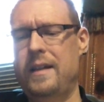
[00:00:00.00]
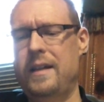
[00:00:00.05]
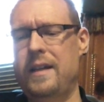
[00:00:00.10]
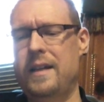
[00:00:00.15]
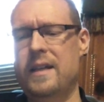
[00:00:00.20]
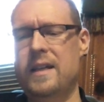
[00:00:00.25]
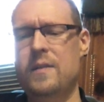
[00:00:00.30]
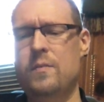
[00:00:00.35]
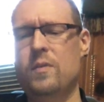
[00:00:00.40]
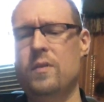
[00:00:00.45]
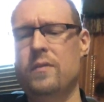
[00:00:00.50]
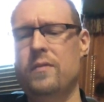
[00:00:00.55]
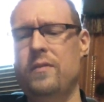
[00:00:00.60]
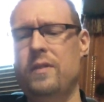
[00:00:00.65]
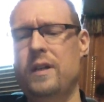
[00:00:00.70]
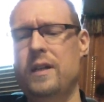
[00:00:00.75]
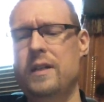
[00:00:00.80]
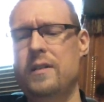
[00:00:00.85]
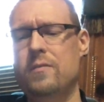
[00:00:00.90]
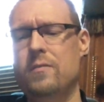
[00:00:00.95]
and I
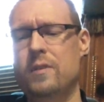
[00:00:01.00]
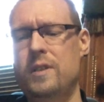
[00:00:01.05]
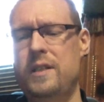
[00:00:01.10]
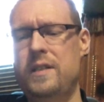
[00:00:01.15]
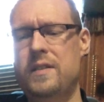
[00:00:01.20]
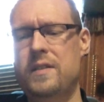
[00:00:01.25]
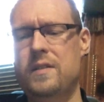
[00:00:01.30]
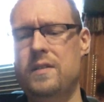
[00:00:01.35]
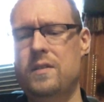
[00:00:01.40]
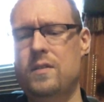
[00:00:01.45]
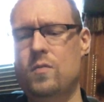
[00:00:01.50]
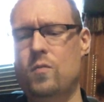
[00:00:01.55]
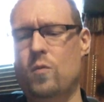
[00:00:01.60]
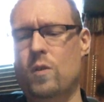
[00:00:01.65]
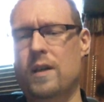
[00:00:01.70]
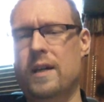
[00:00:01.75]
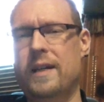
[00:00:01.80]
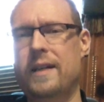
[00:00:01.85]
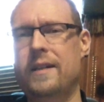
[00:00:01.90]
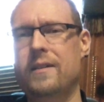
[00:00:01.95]
provide reasons
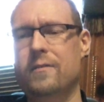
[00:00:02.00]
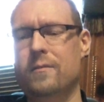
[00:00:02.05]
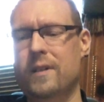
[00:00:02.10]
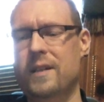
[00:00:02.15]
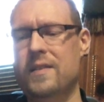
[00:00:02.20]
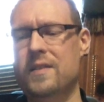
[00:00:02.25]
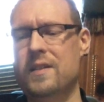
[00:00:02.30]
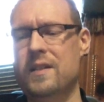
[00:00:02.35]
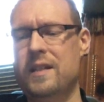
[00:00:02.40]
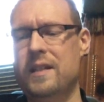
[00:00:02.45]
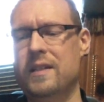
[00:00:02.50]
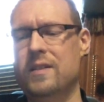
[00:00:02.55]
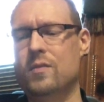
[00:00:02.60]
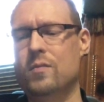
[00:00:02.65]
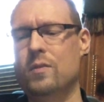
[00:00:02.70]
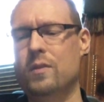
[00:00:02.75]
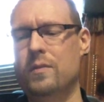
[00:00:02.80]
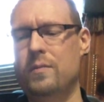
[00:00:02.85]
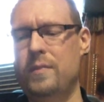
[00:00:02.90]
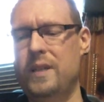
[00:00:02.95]
why it
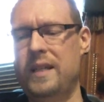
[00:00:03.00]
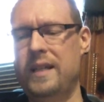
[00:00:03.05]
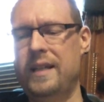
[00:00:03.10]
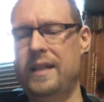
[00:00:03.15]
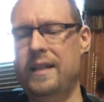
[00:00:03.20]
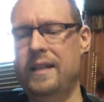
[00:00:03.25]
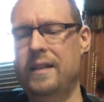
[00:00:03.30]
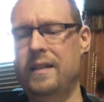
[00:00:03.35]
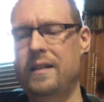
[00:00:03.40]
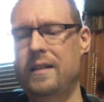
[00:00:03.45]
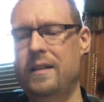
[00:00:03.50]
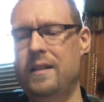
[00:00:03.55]
resonates with me.